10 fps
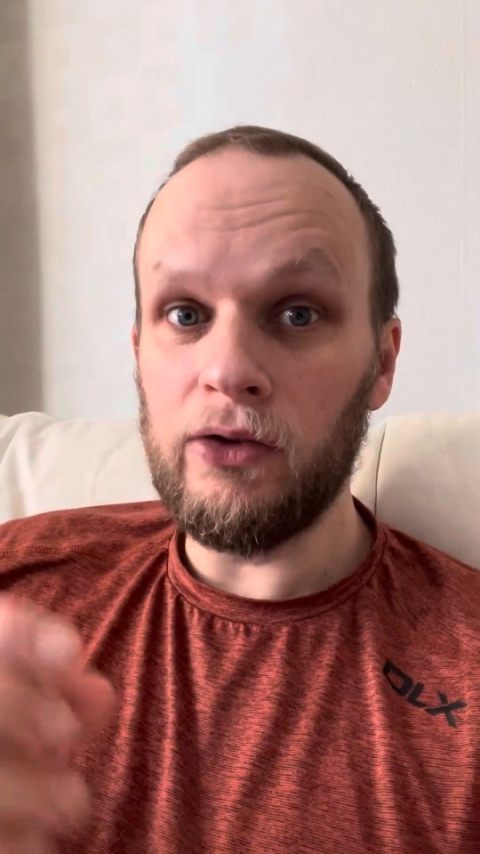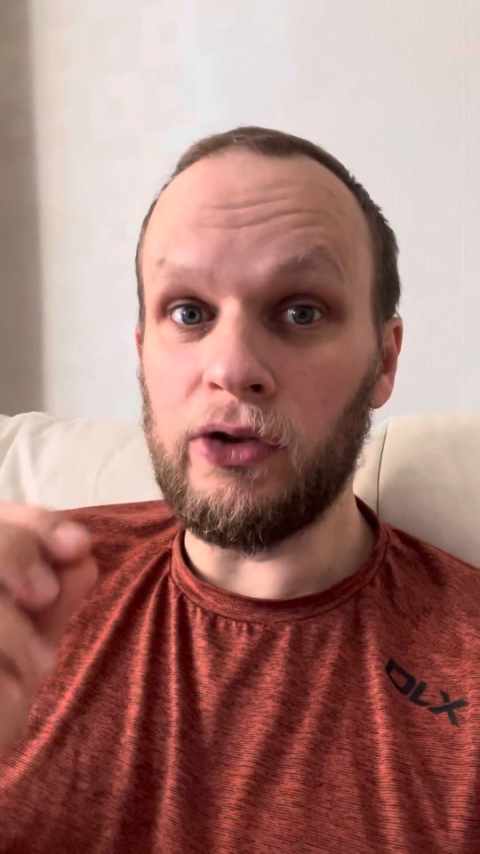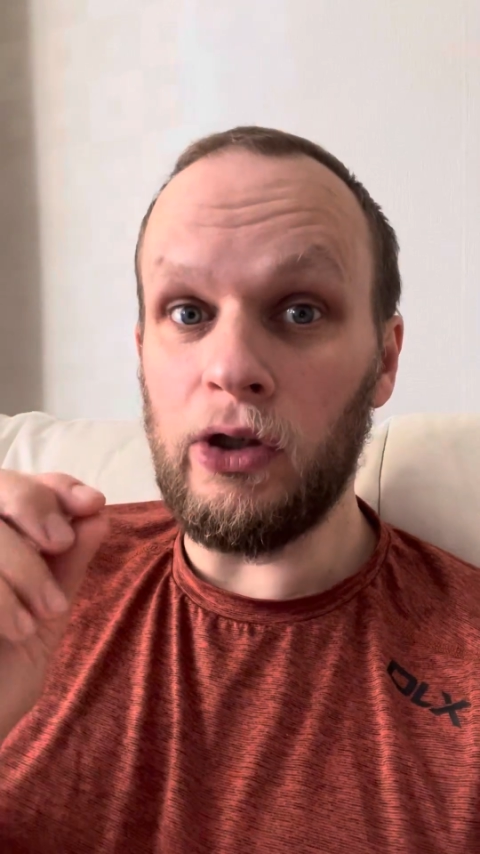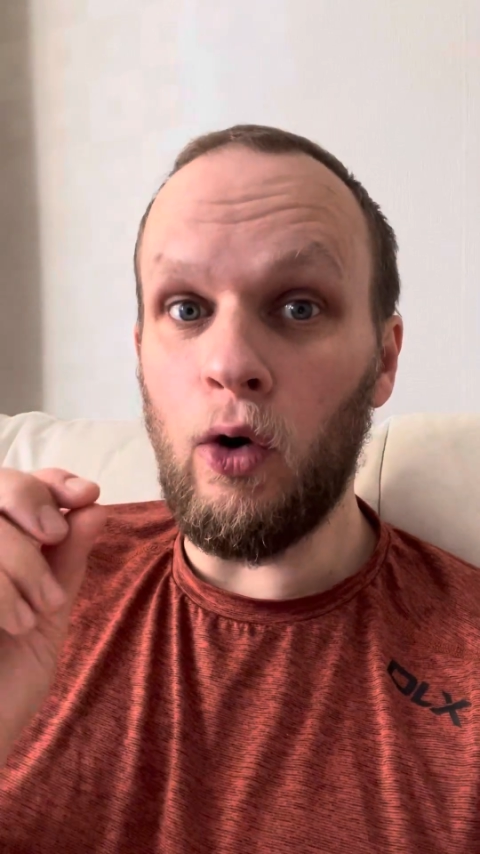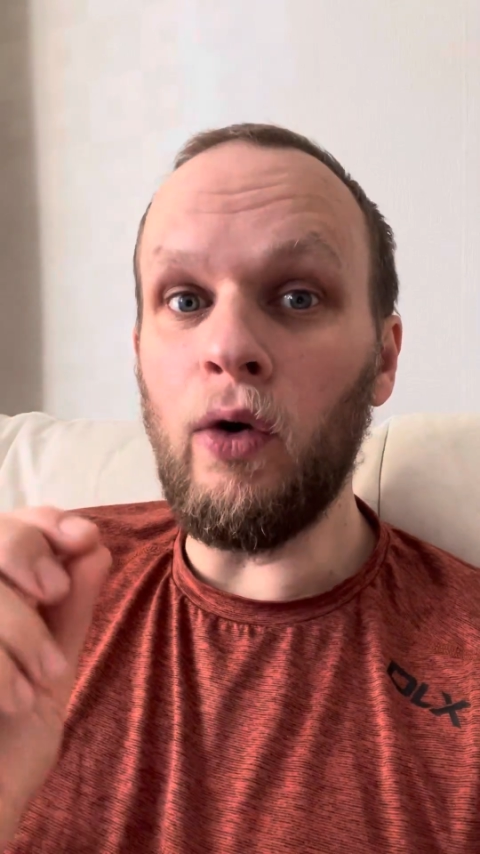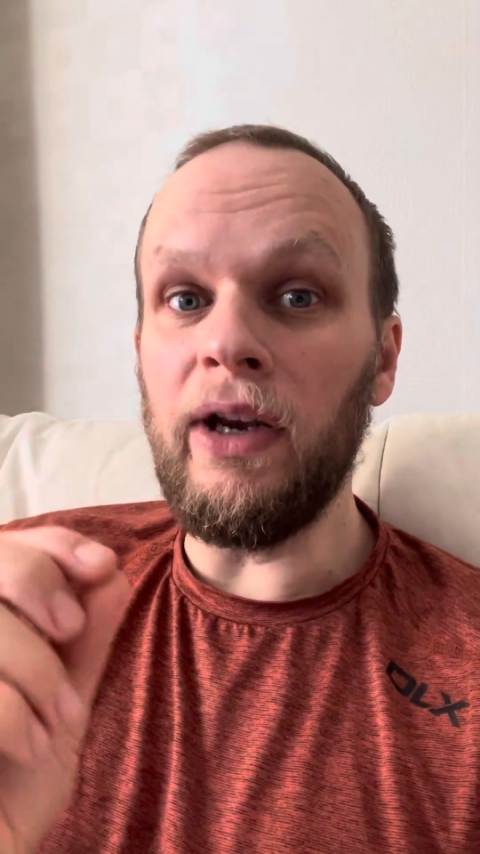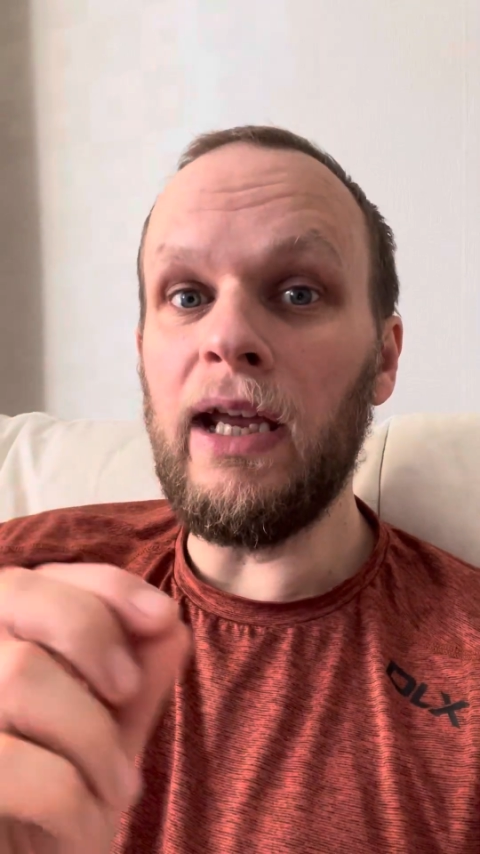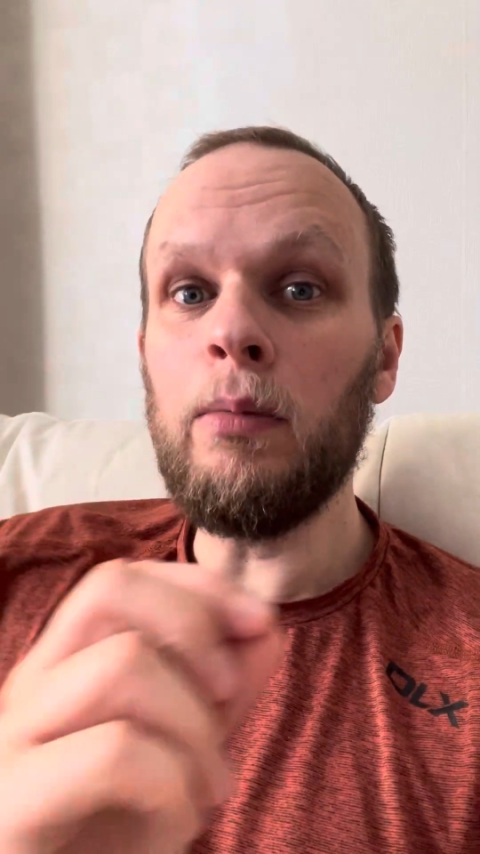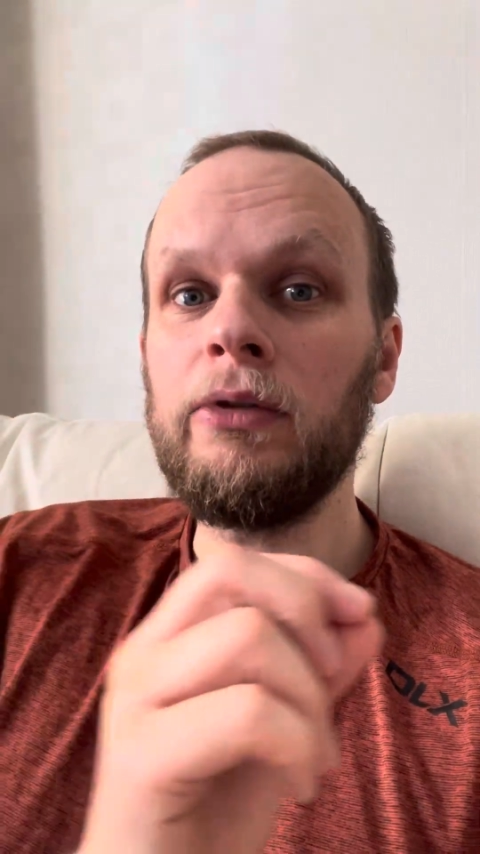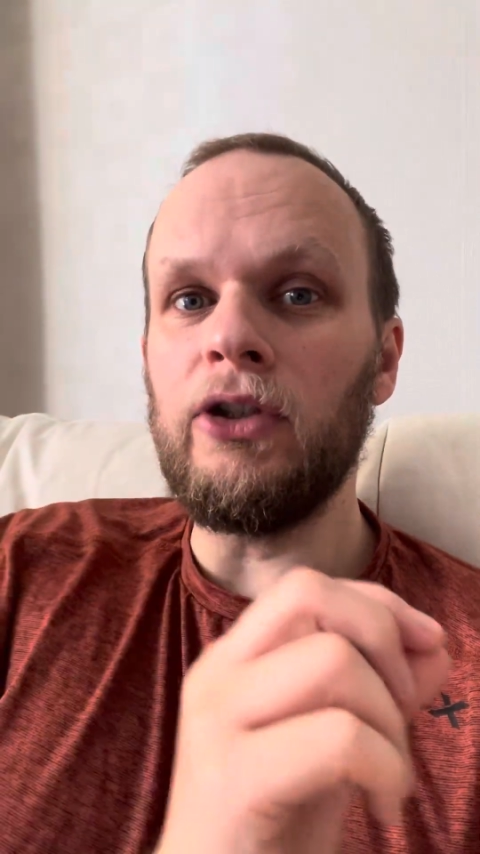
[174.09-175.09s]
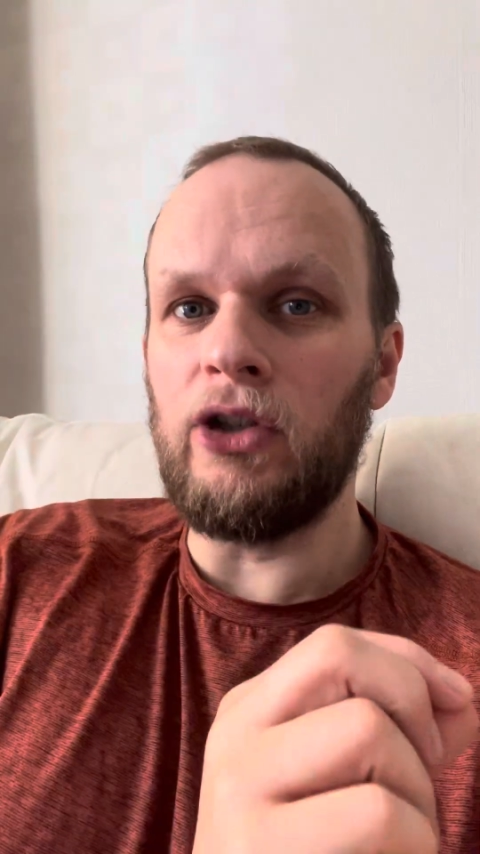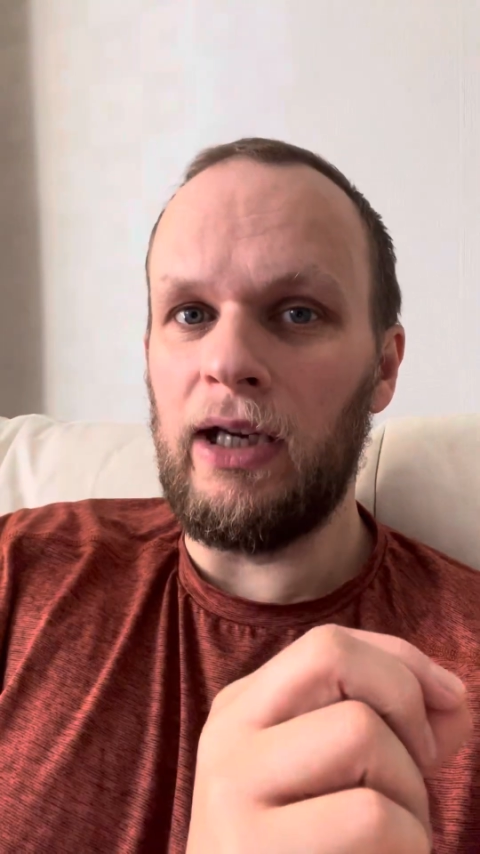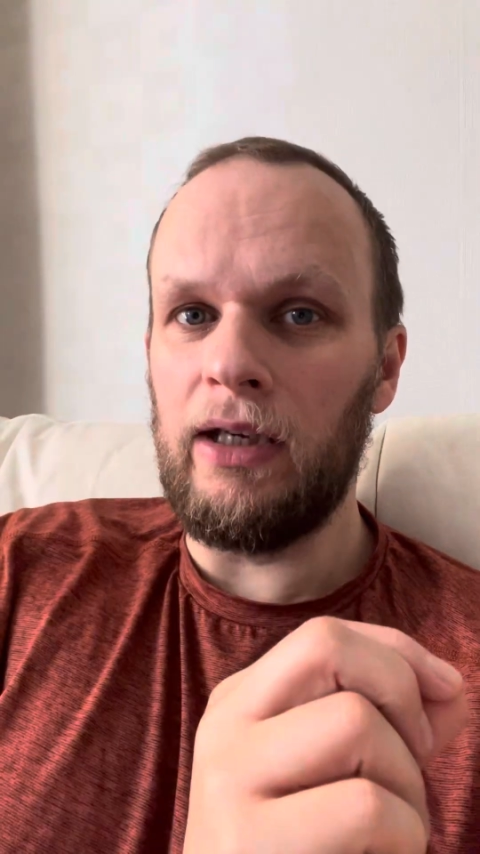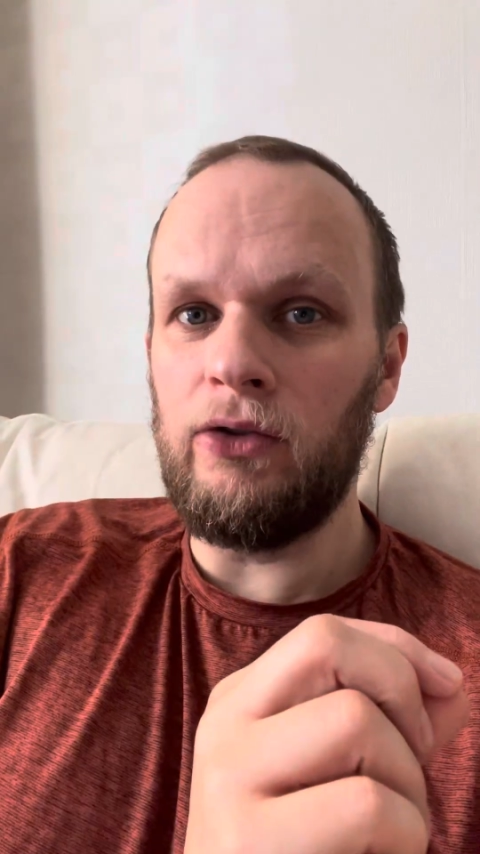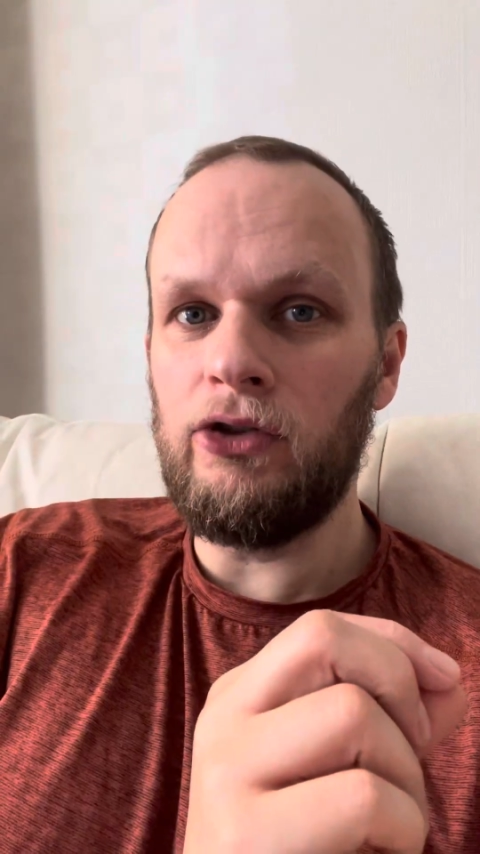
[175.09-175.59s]
so you're unable to
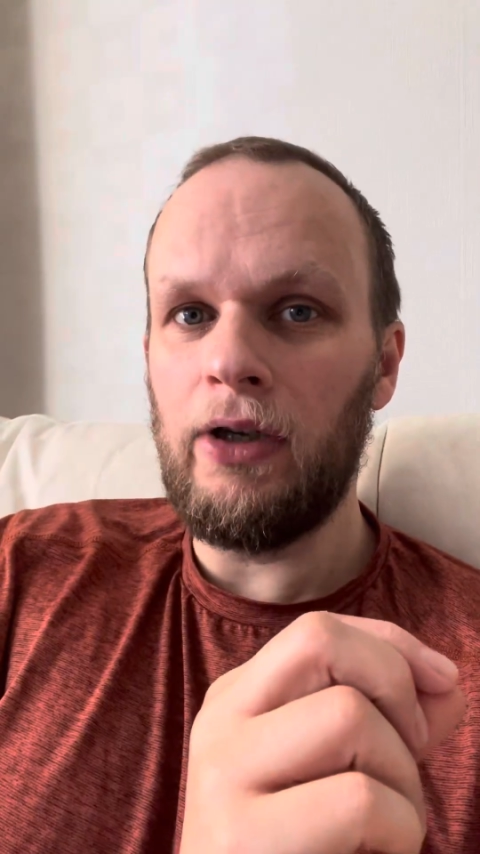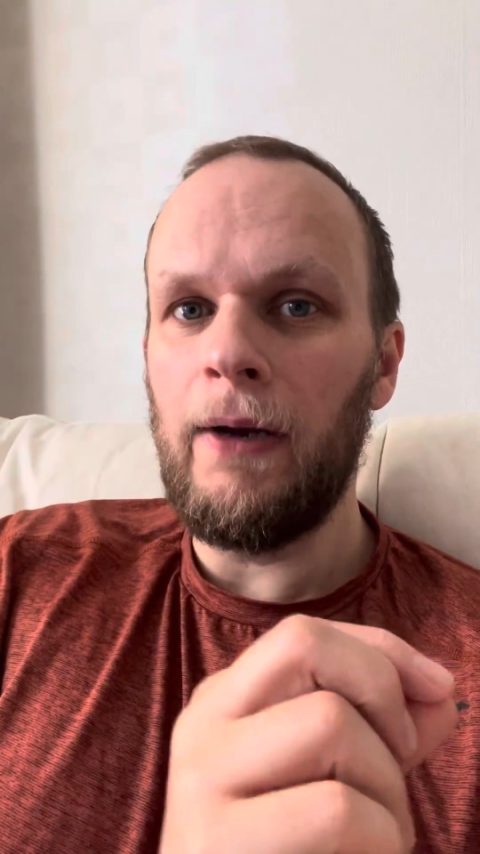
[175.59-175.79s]
change?